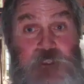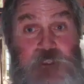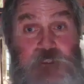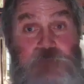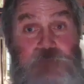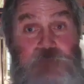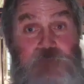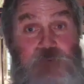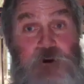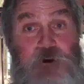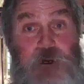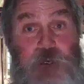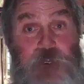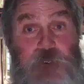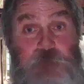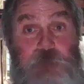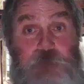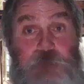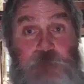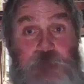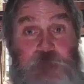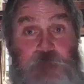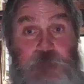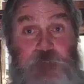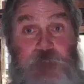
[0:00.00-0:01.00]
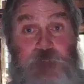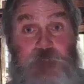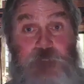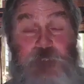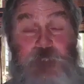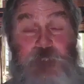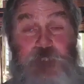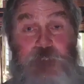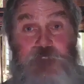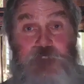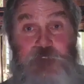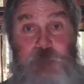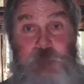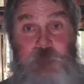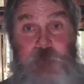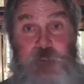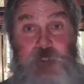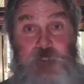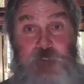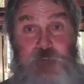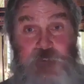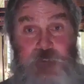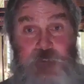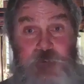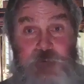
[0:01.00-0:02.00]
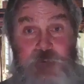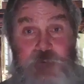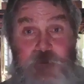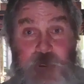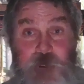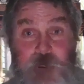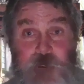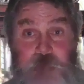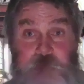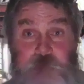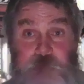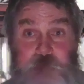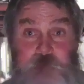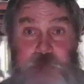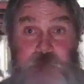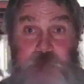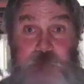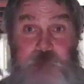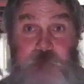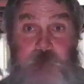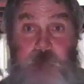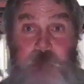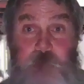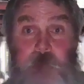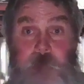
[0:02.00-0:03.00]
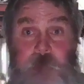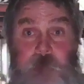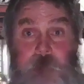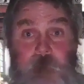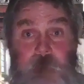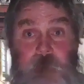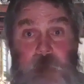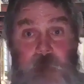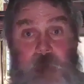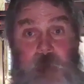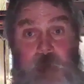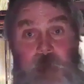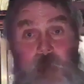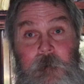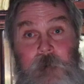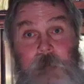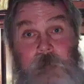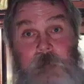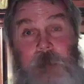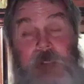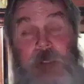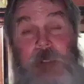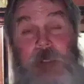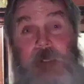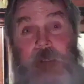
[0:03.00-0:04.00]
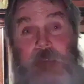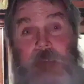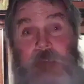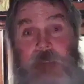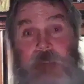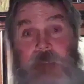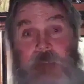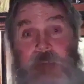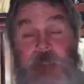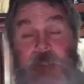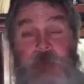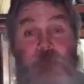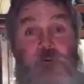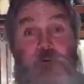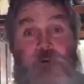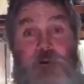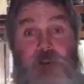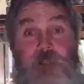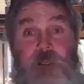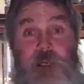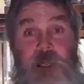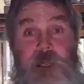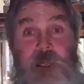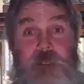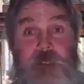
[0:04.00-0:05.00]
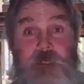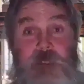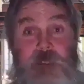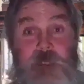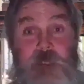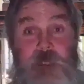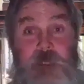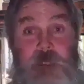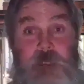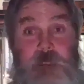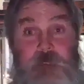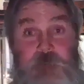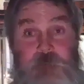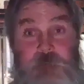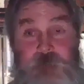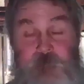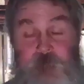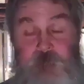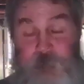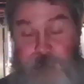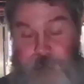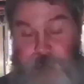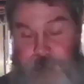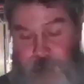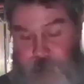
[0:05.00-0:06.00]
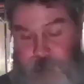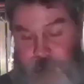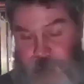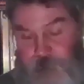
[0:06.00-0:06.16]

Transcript: But there's a 13th tribe, and that's the priestly tribe. And uh, they want allotted